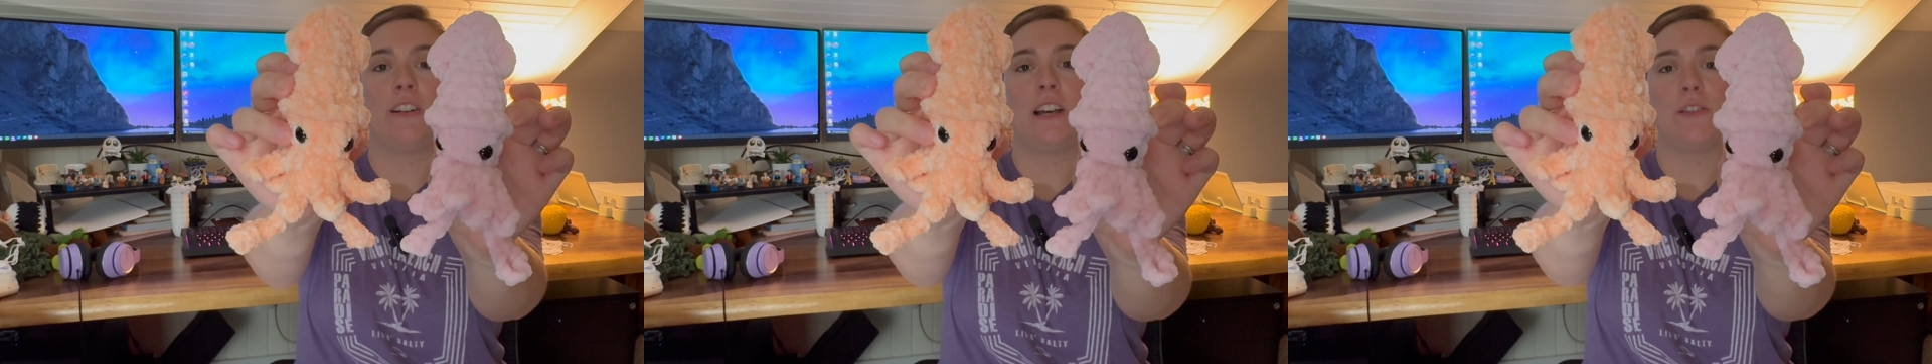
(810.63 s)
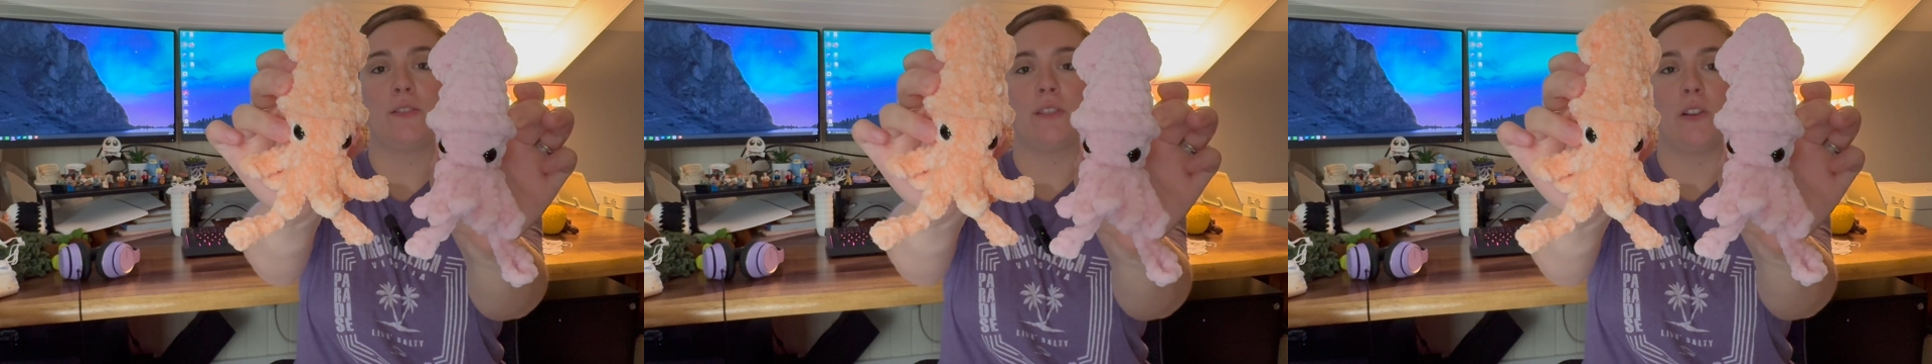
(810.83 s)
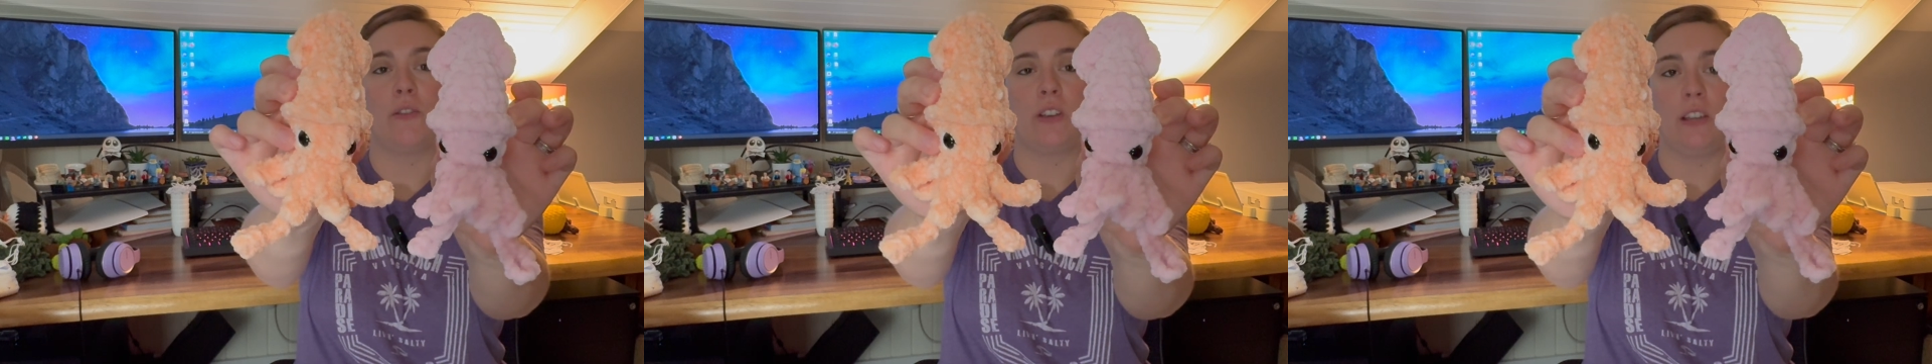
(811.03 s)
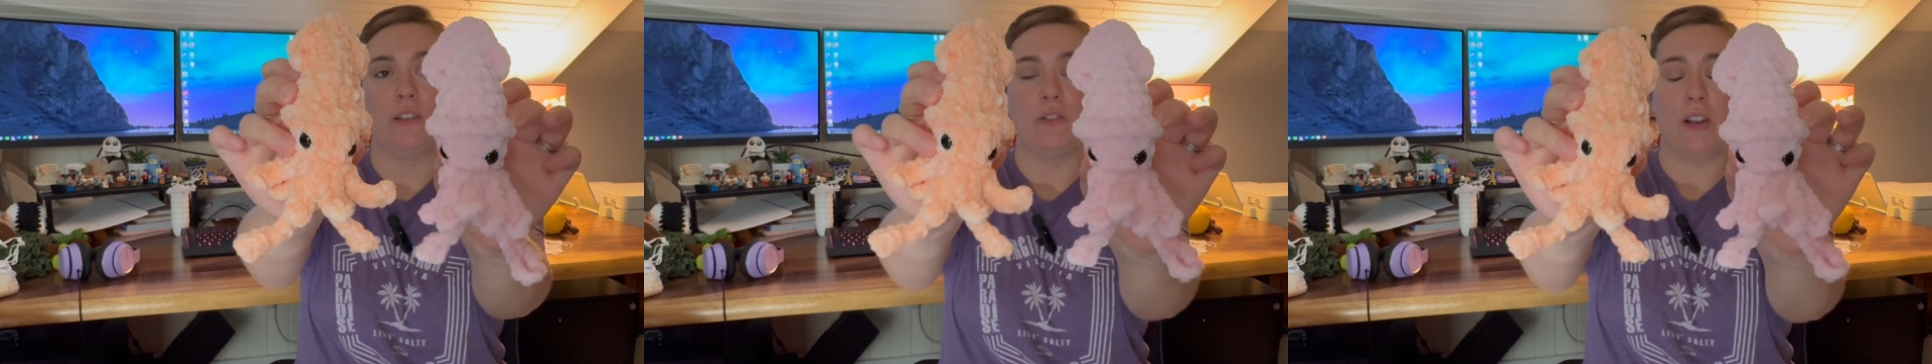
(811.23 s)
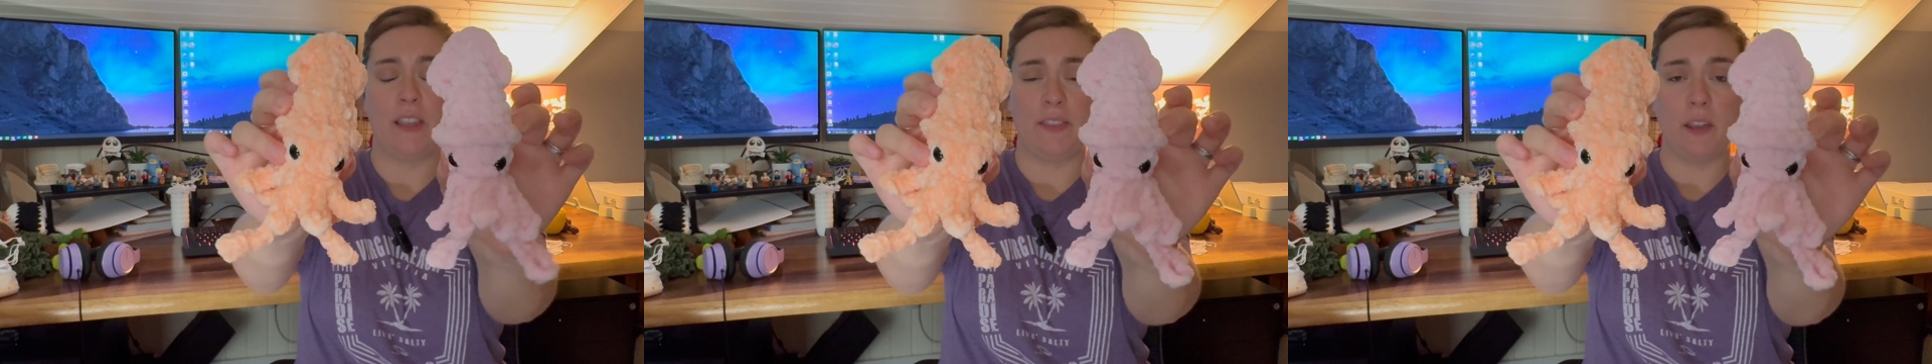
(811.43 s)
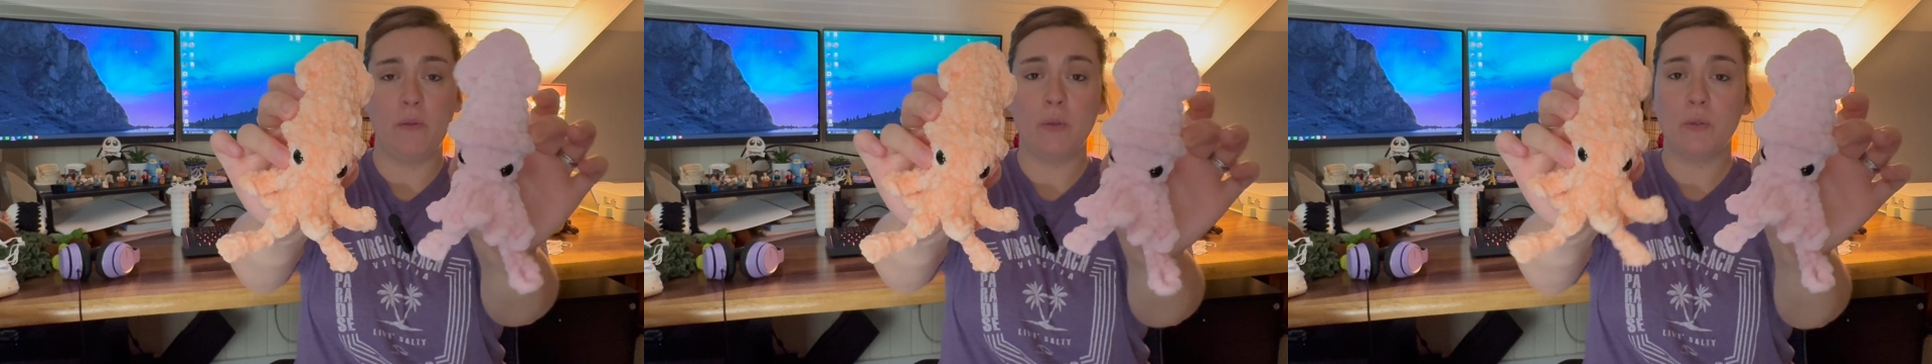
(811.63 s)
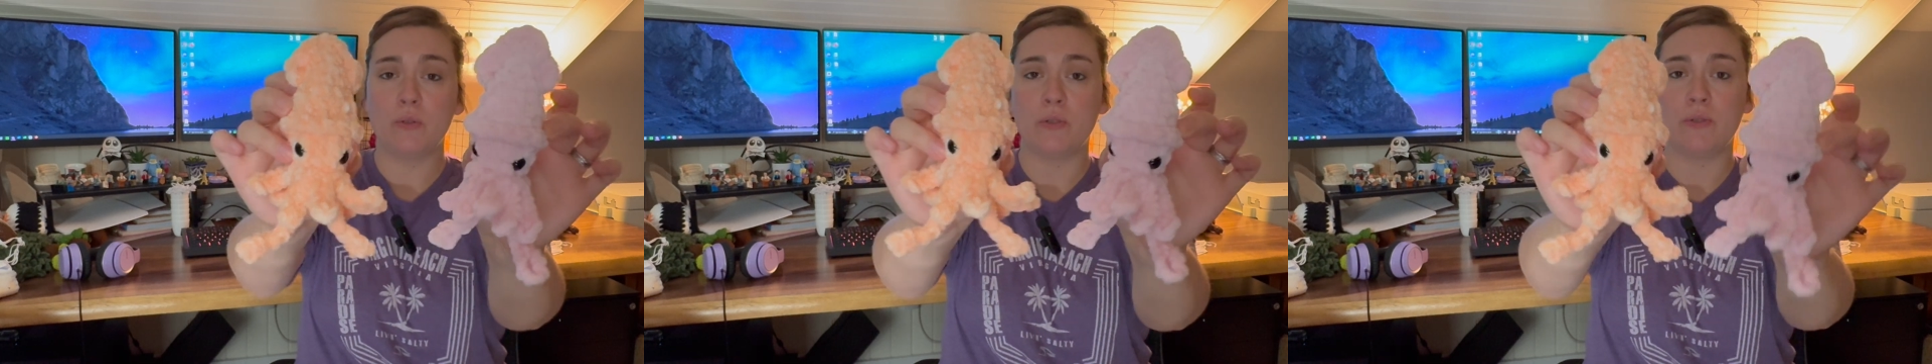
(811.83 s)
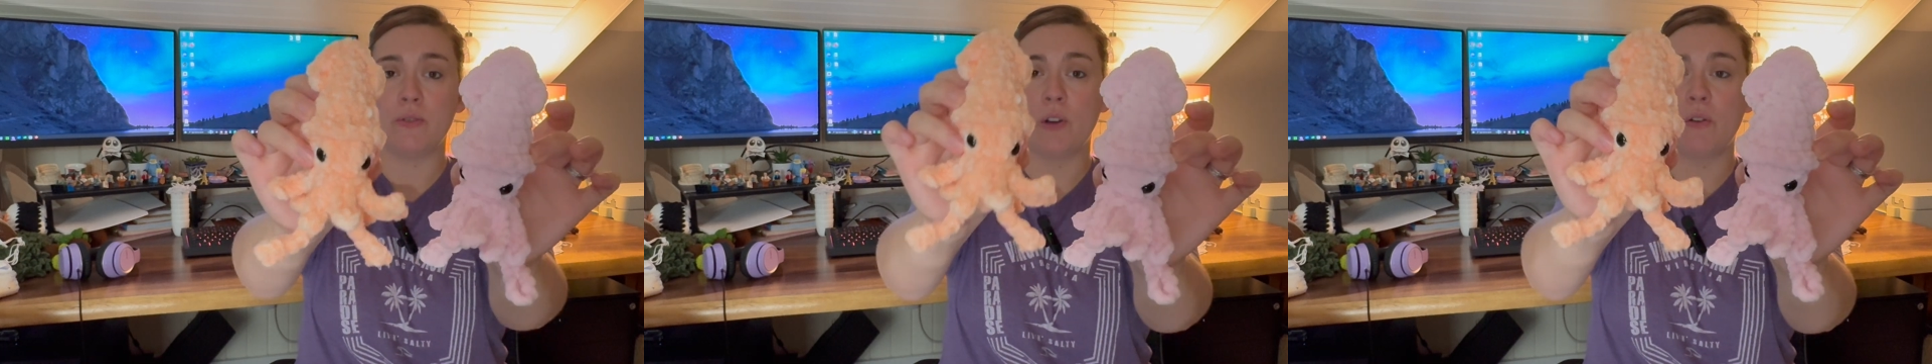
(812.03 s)
out so cute, and they were
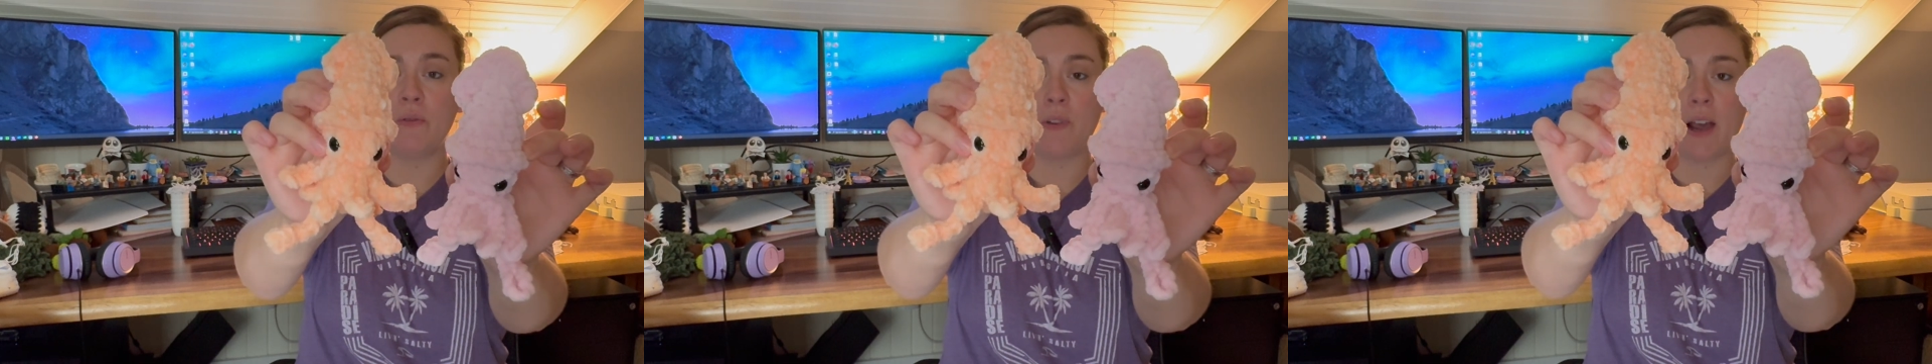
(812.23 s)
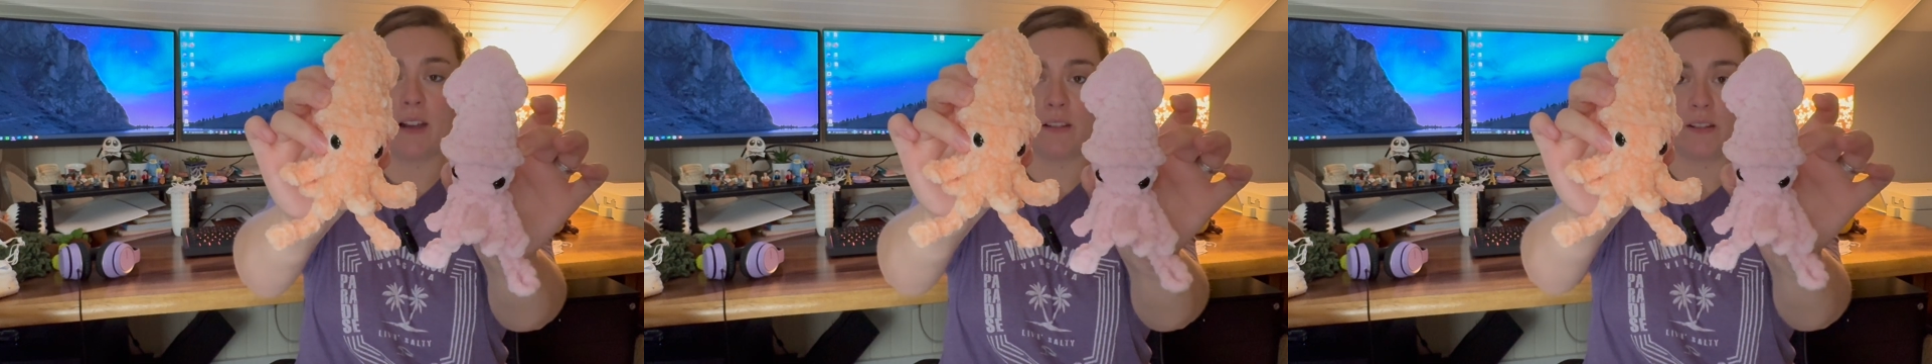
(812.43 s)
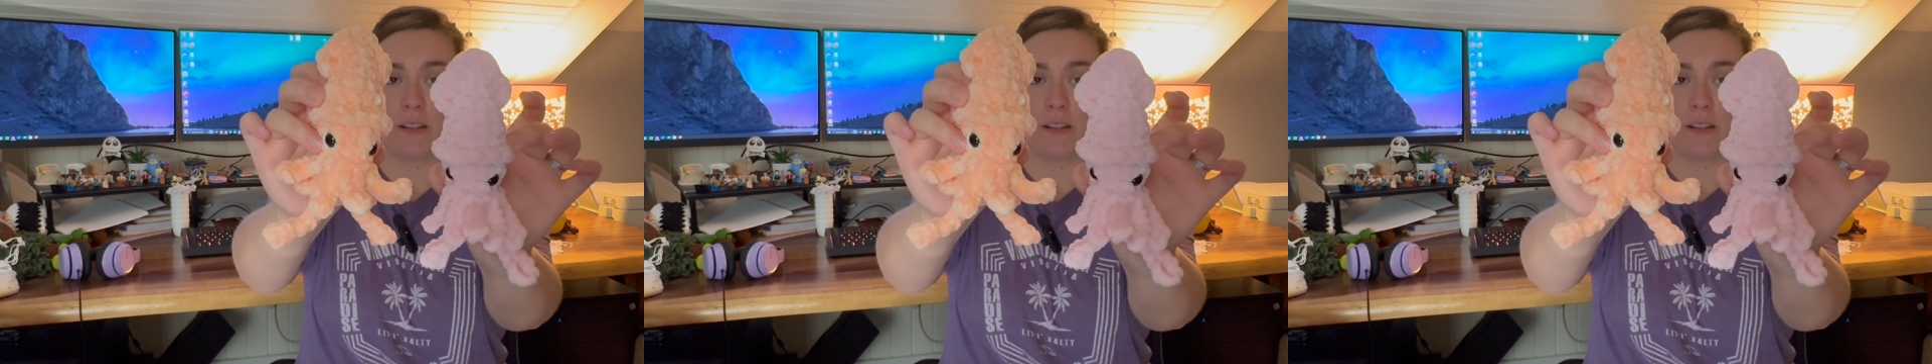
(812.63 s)
so fast